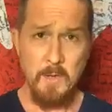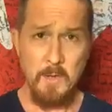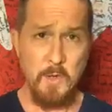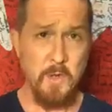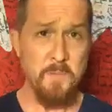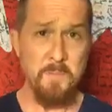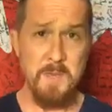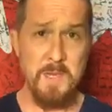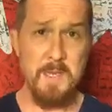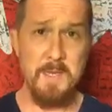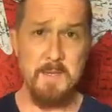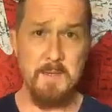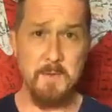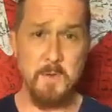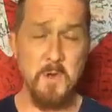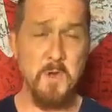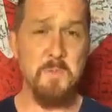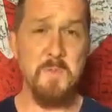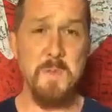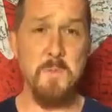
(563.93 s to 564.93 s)
couldn't
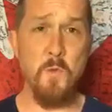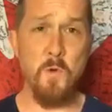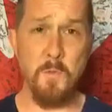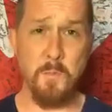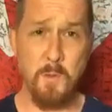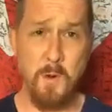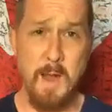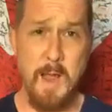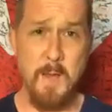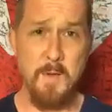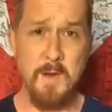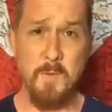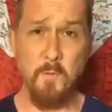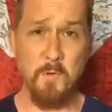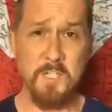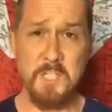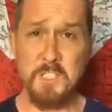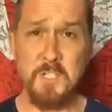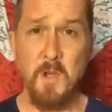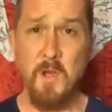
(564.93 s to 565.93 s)
be more proud, and
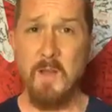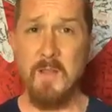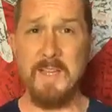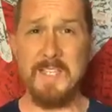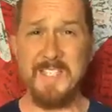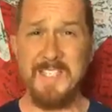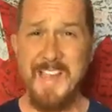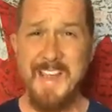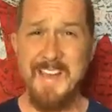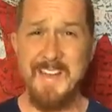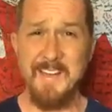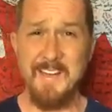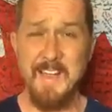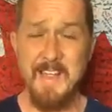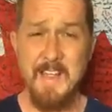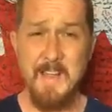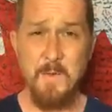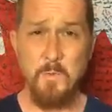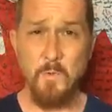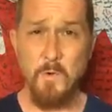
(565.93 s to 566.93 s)
we're just all excited.
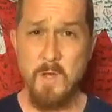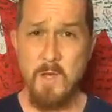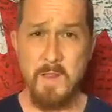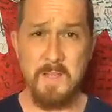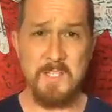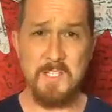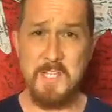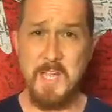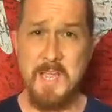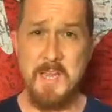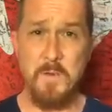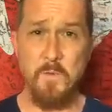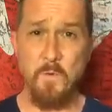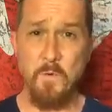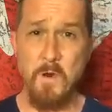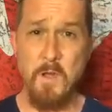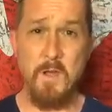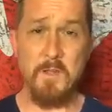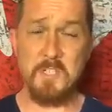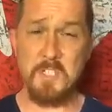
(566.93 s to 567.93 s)
We're
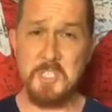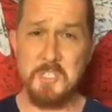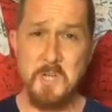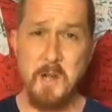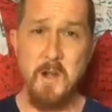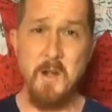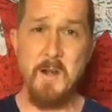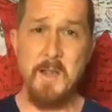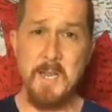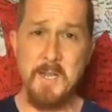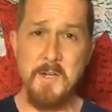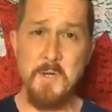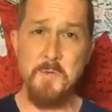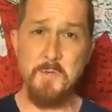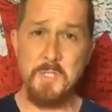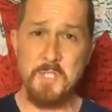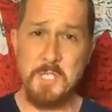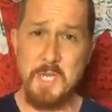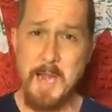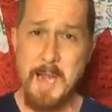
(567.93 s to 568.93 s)
all starting a
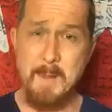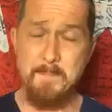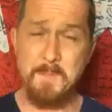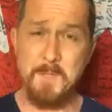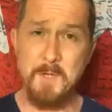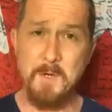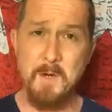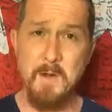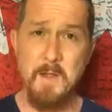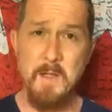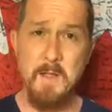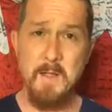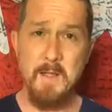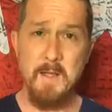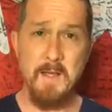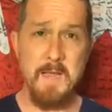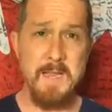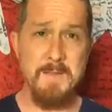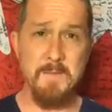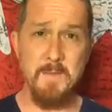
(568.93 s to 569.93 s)
new chapter,
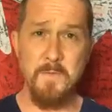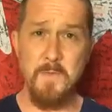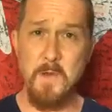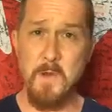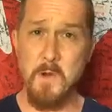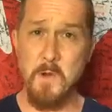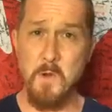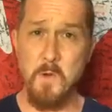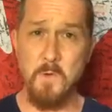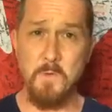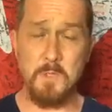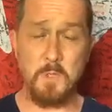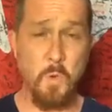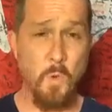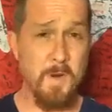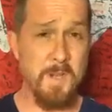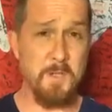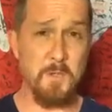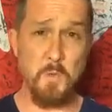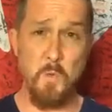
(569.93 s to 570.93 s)
even though
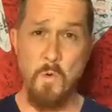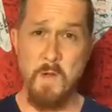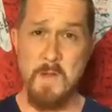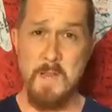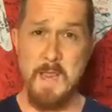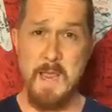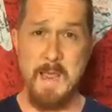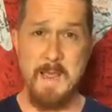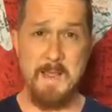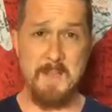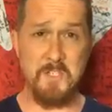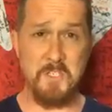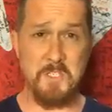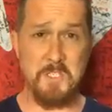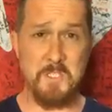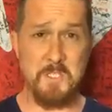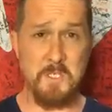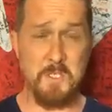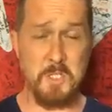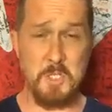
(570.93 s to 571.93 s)
2020
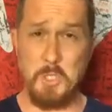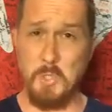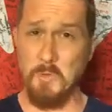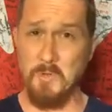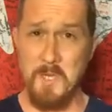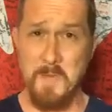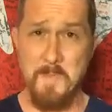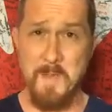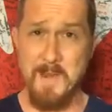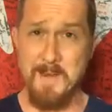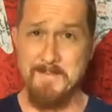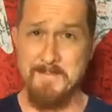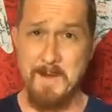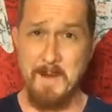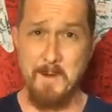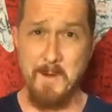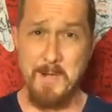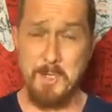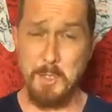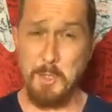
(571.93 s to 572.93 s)
has certainly been a
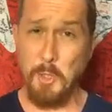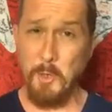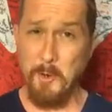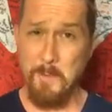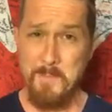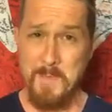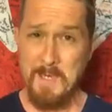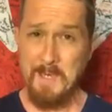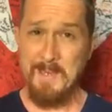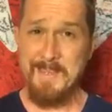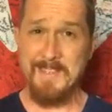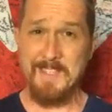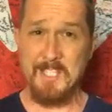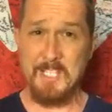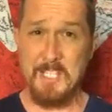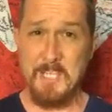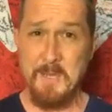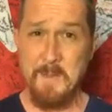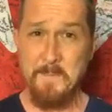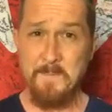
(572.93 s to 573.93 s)
very
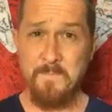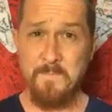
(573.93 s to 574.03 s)
turbulent